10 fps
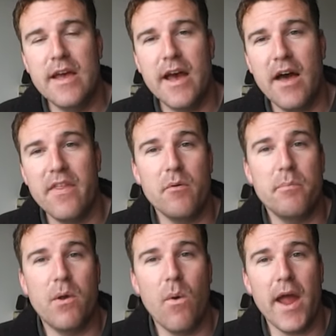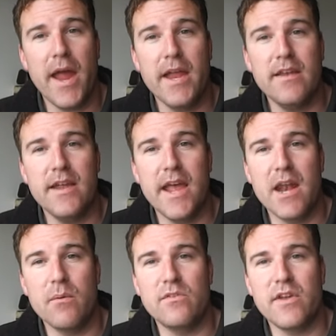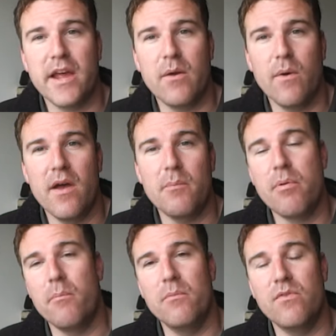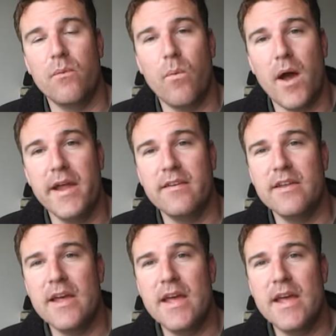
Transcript: That would be quite handy and it would take away the problem of the weight